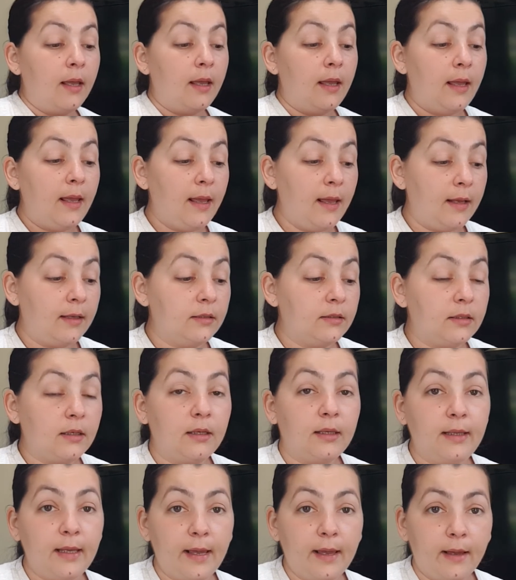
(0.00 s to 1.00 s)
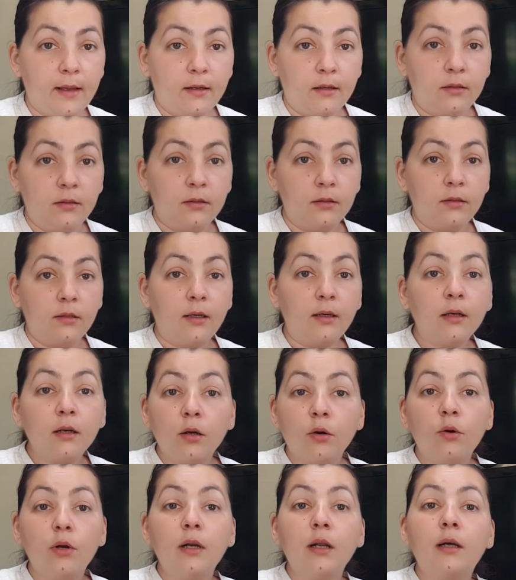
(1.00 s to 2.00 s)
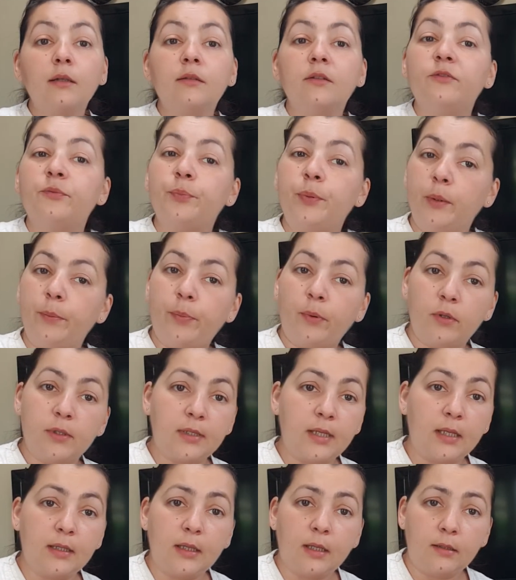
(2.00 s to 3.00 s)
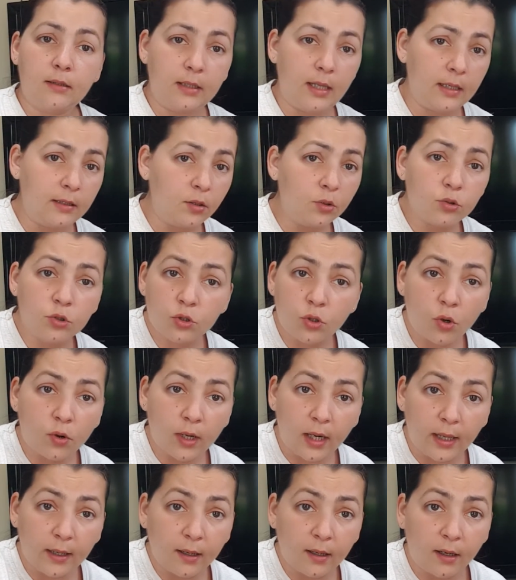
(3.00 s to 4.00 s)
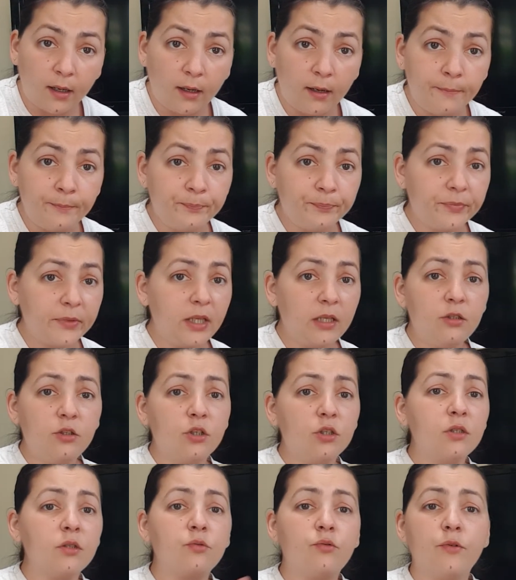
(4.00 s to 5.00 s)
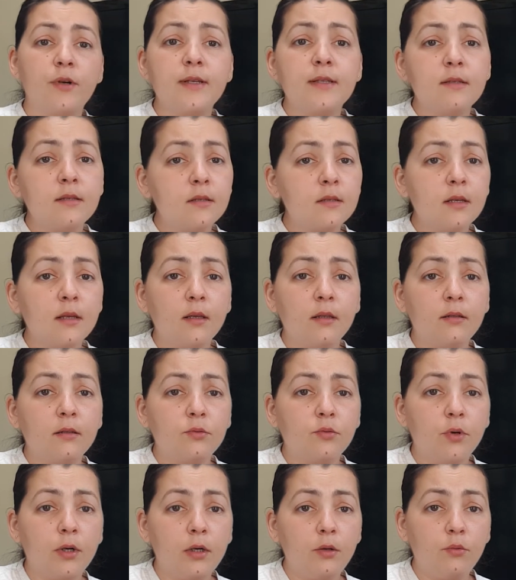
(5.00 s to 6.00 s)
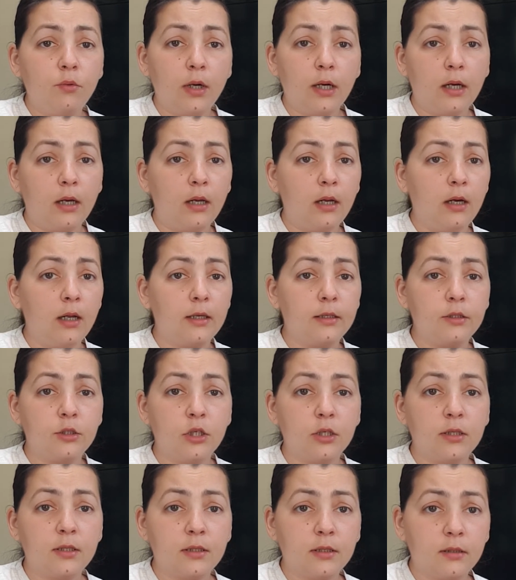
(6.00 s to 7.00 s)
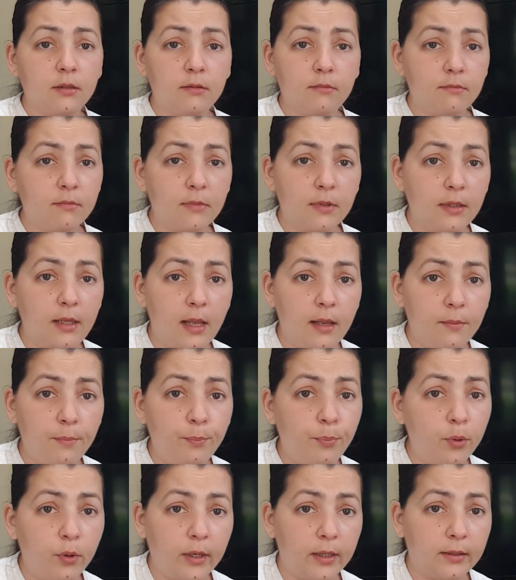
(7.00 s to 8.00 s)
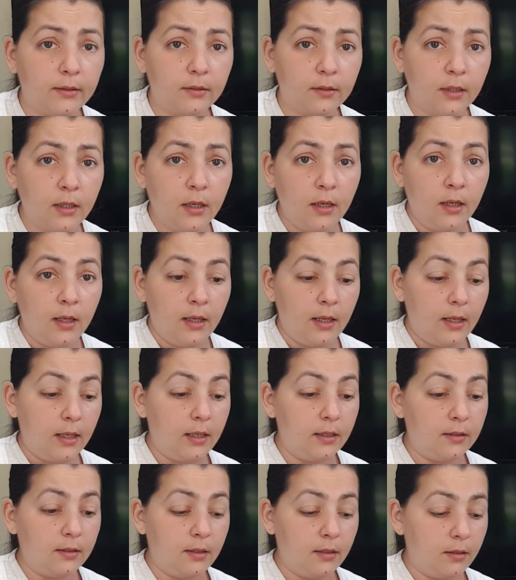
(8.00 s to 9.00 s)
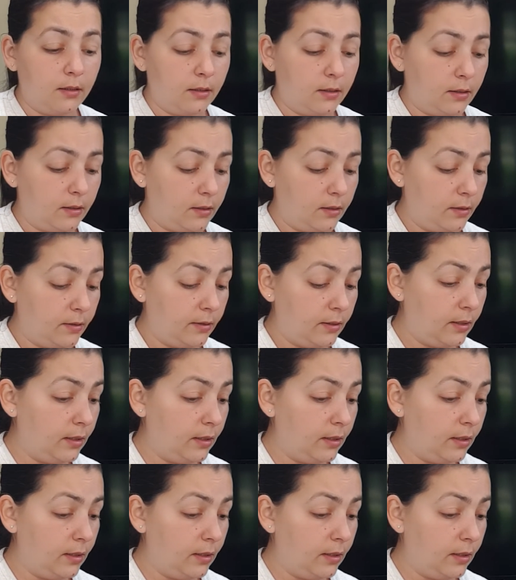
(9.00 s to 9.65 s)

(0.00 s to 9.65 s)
And again, I know a lot of people say that they don't soak leca, they just rinse it really well and just they put it in the